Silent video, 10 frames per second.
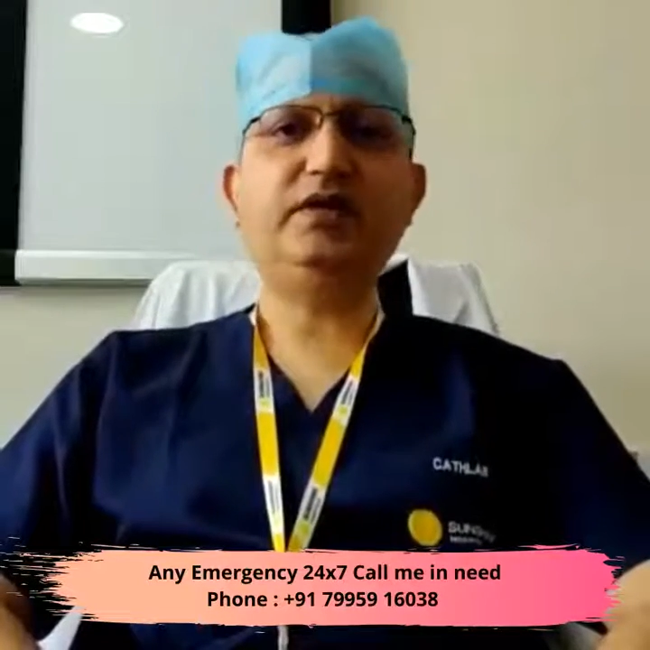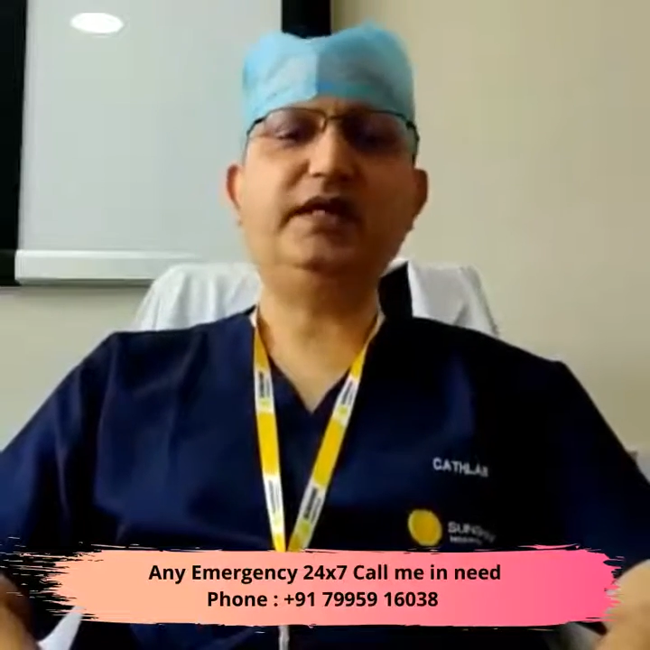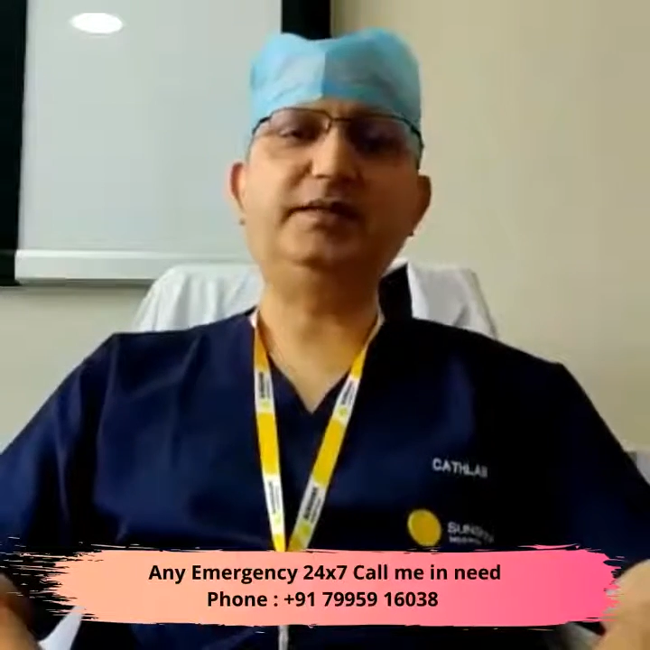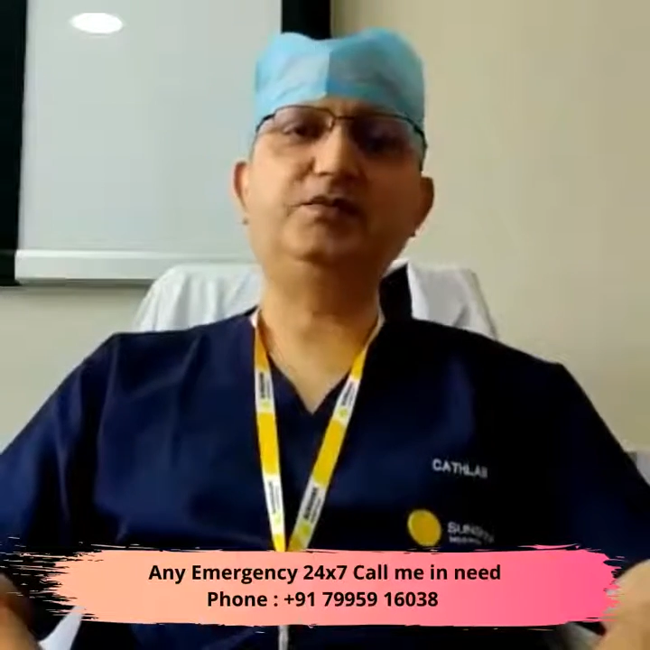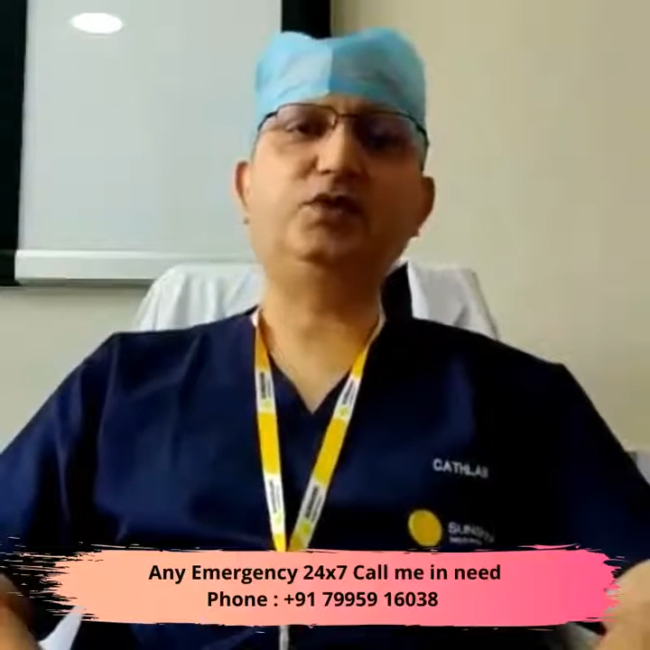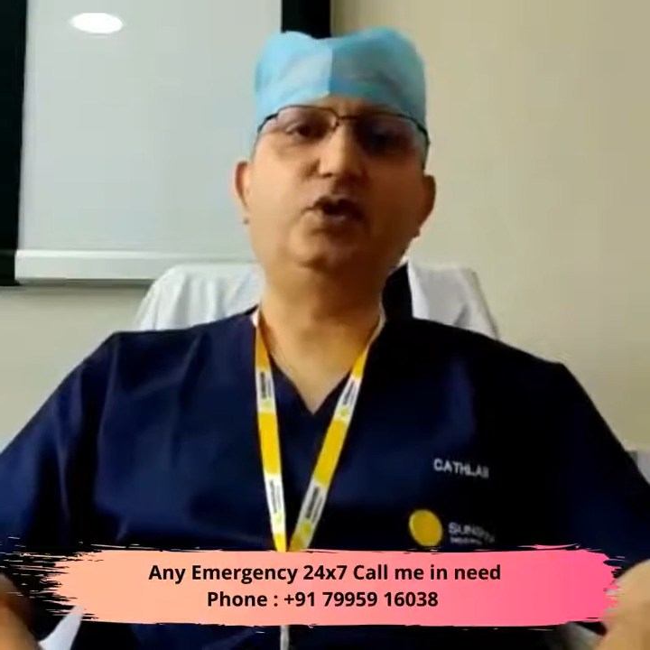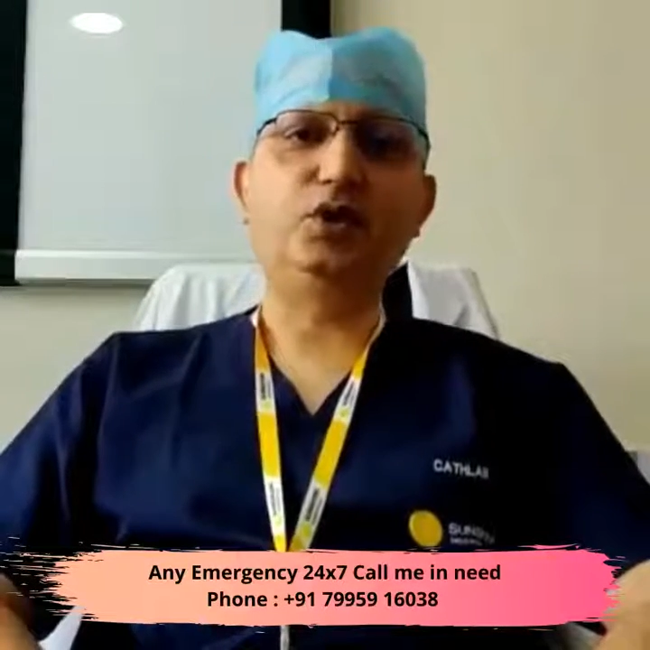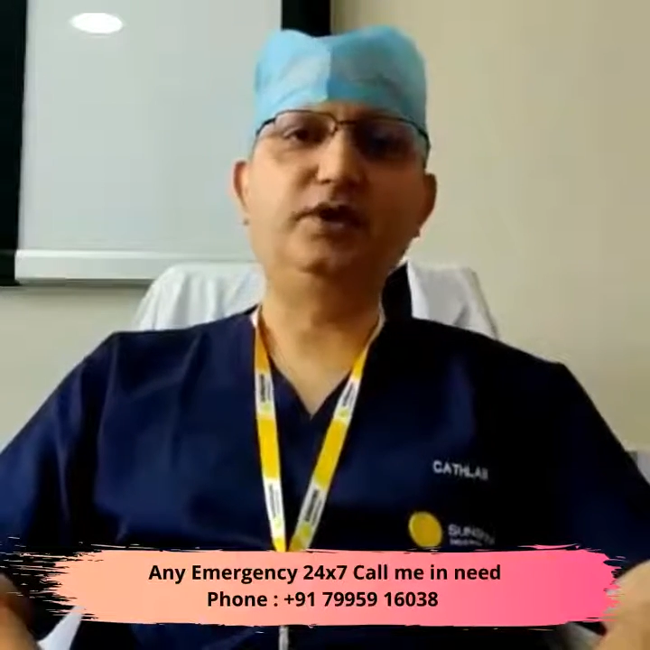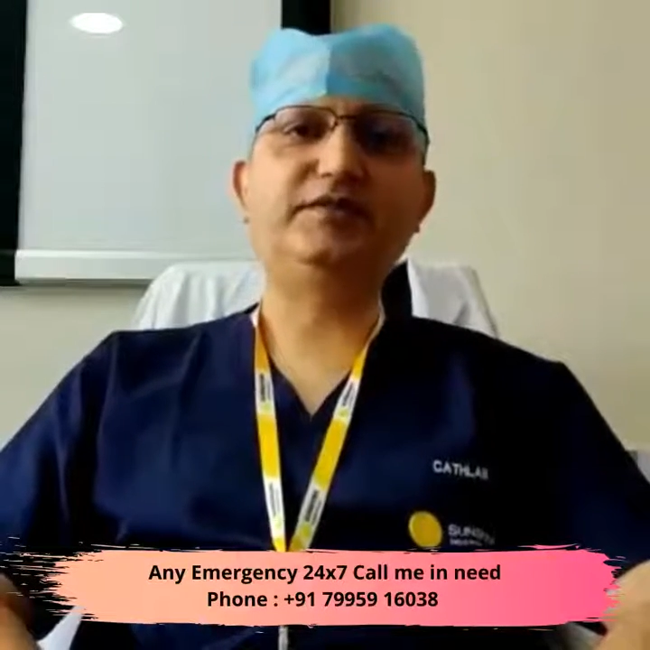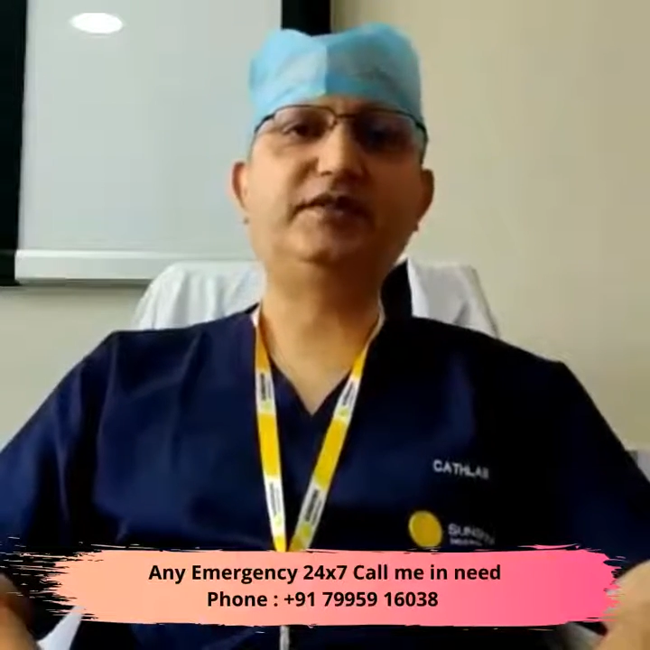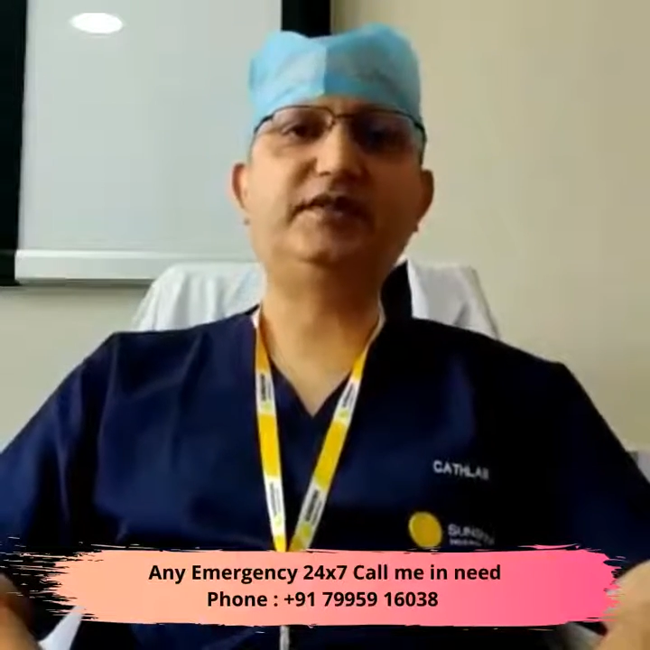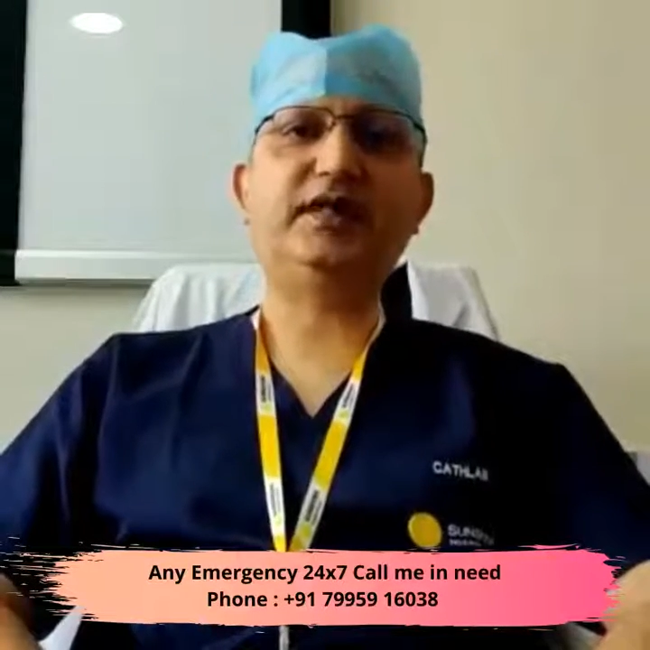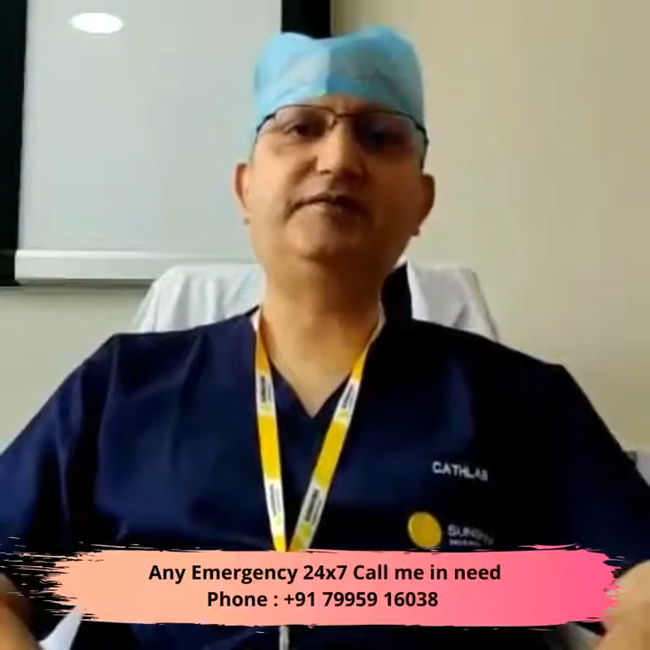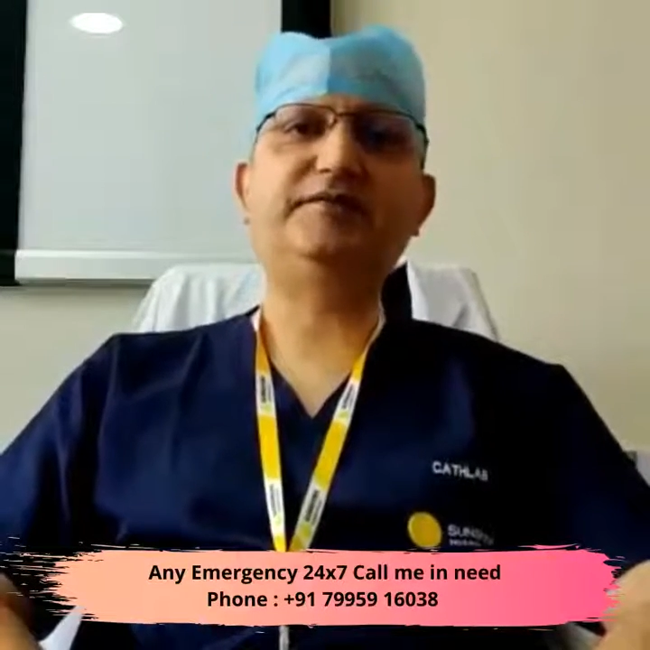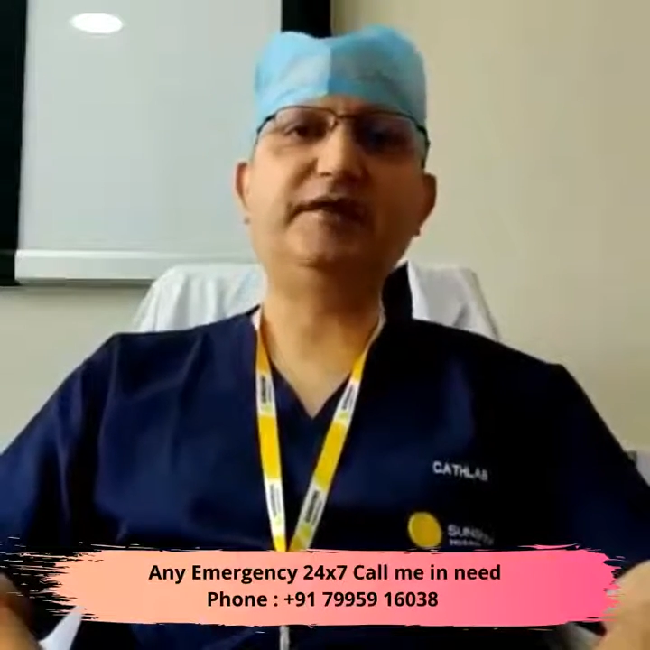times all of us have